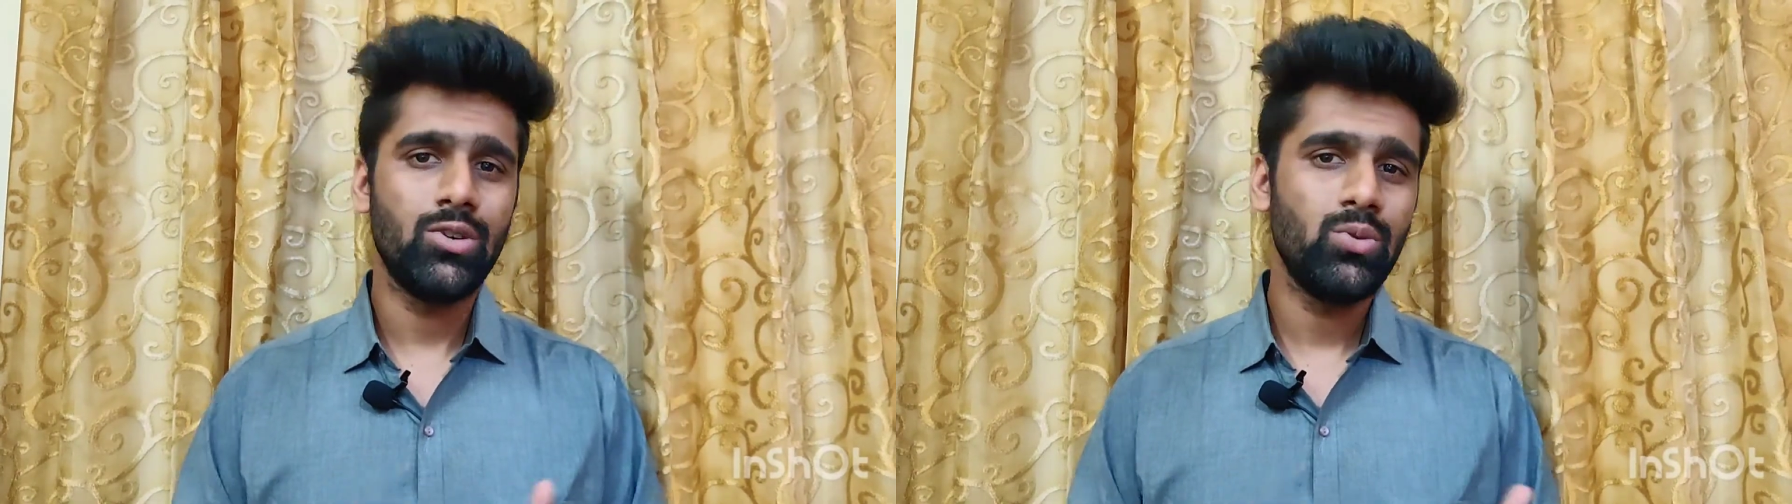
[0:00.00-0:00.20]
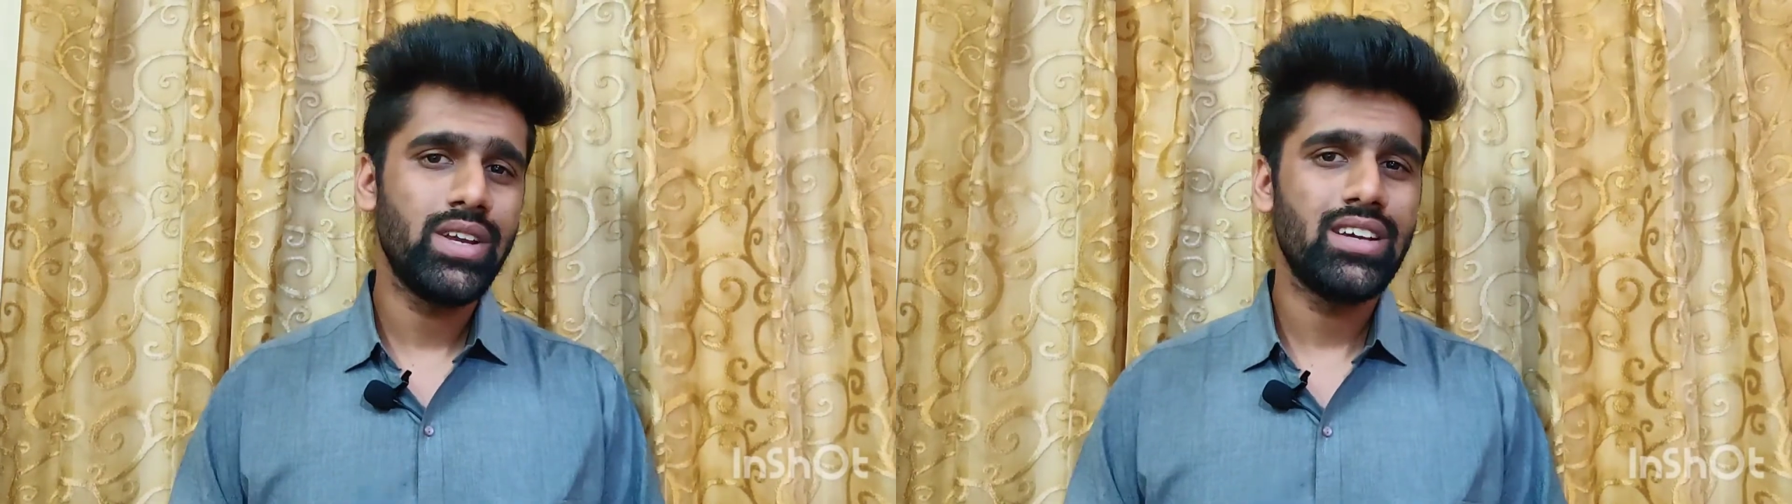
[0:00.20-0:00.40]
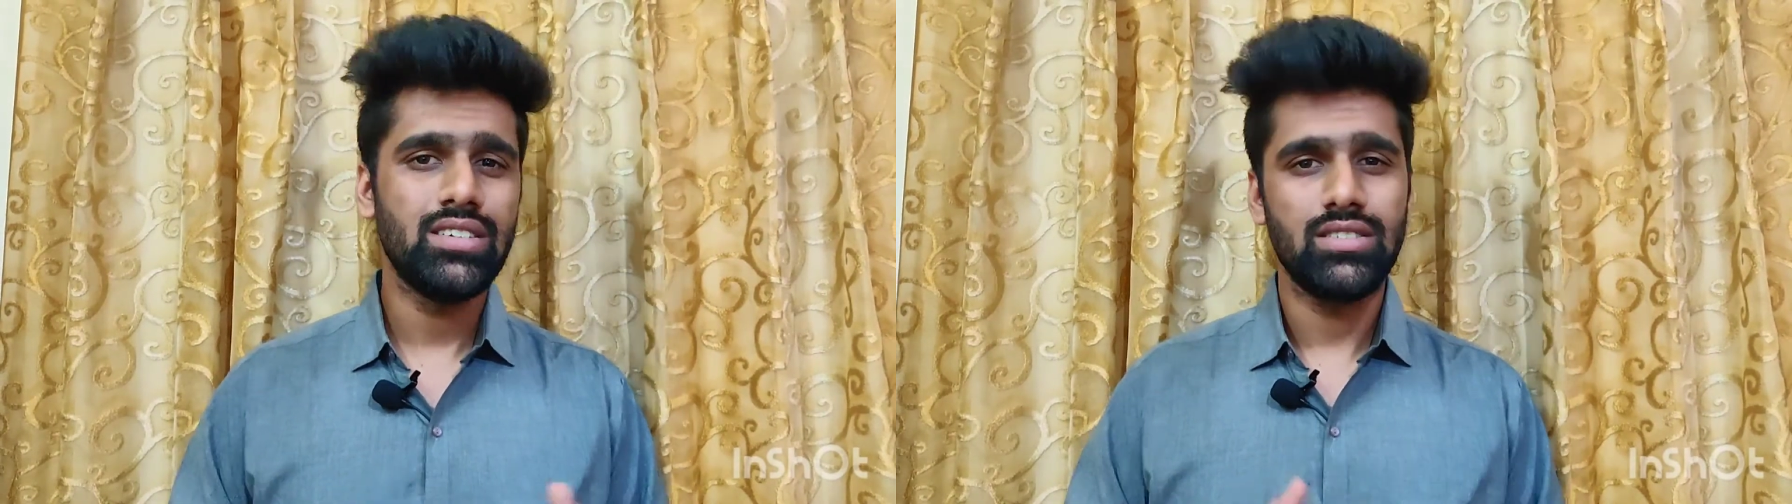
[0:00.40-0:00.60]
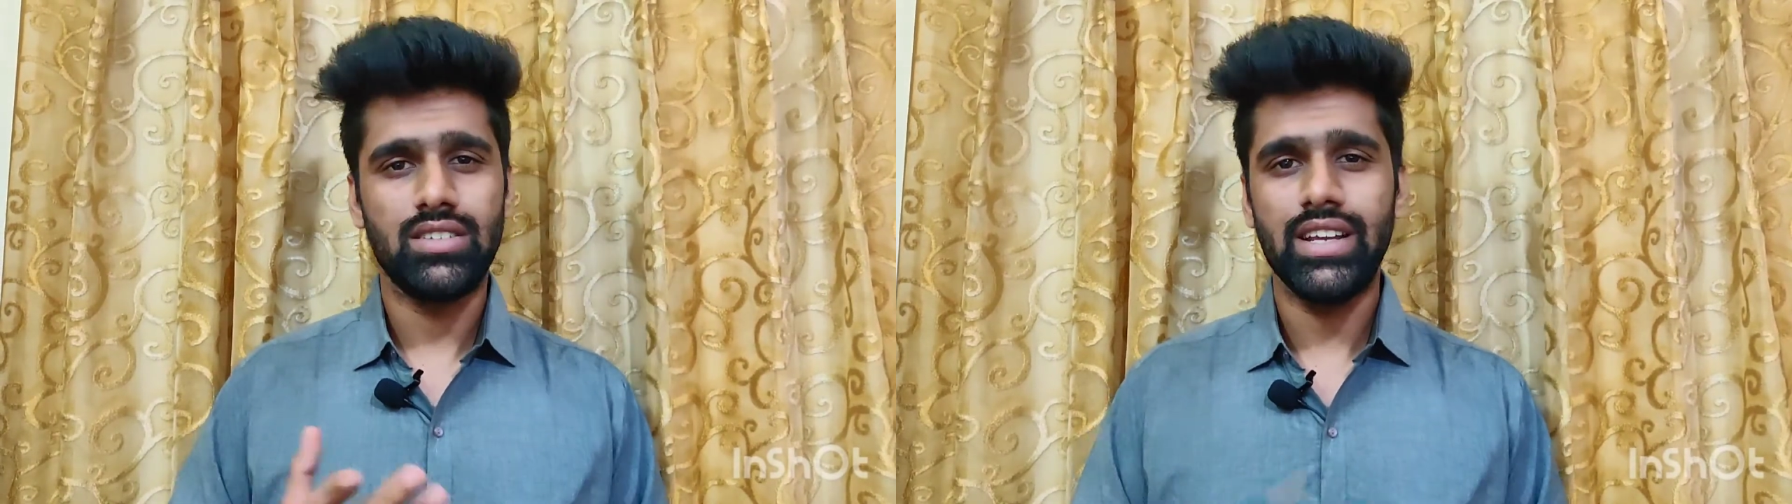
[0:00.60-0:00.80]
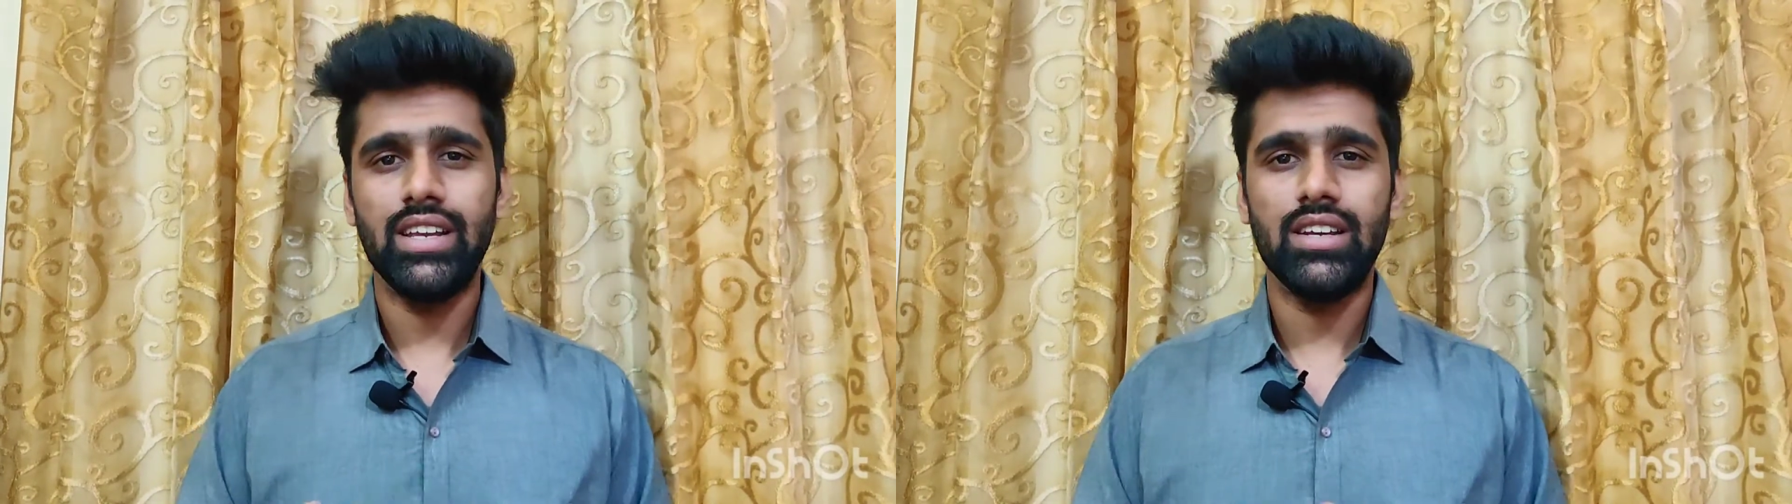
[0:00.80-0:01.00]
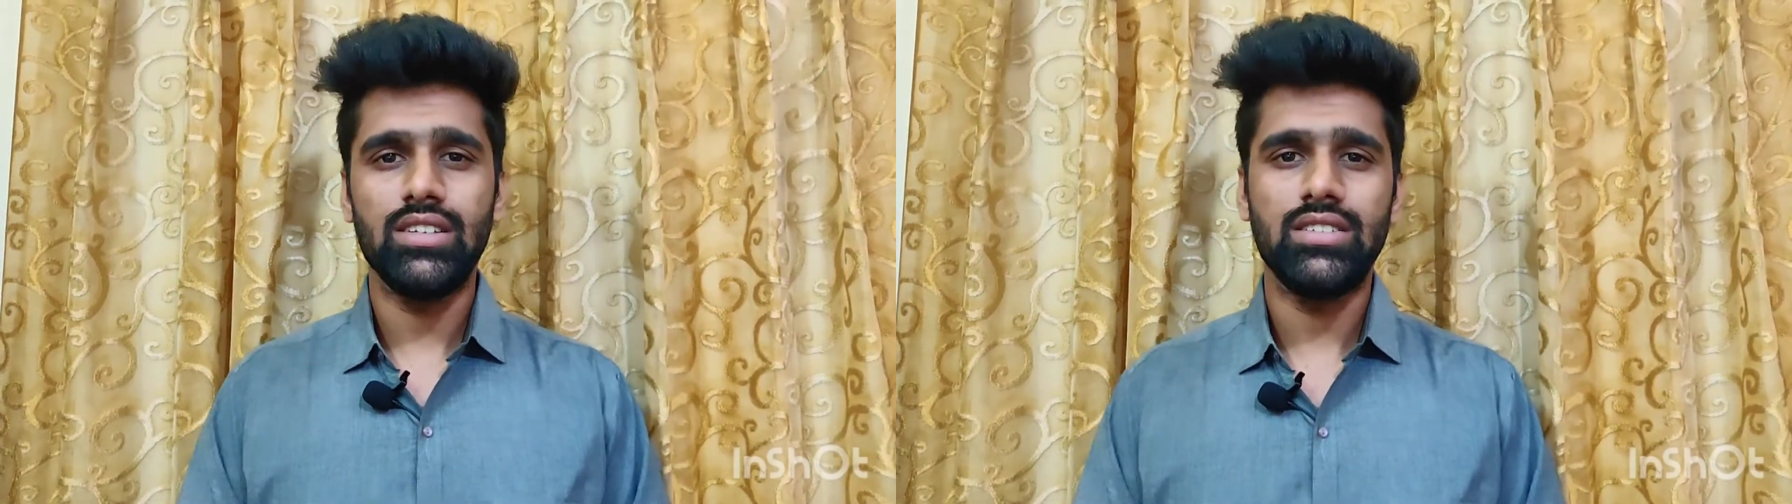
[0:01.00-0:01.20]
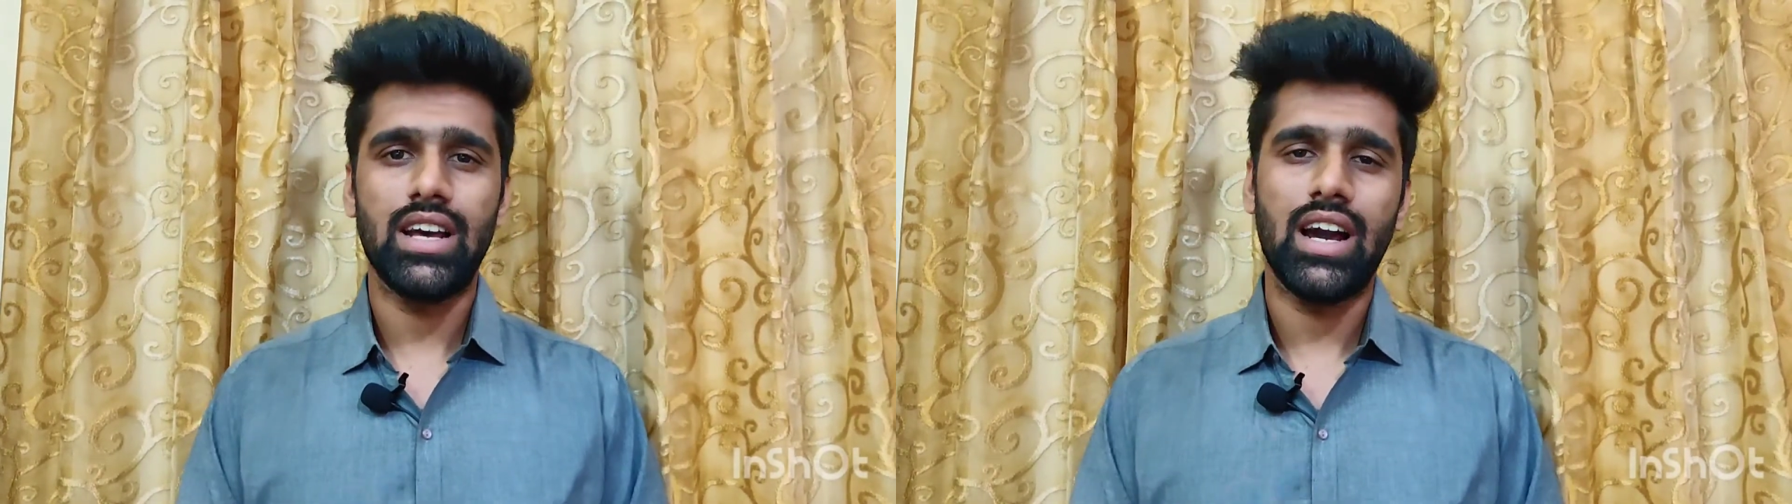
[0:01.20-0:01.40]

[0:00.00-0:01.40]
2 years, 3 years,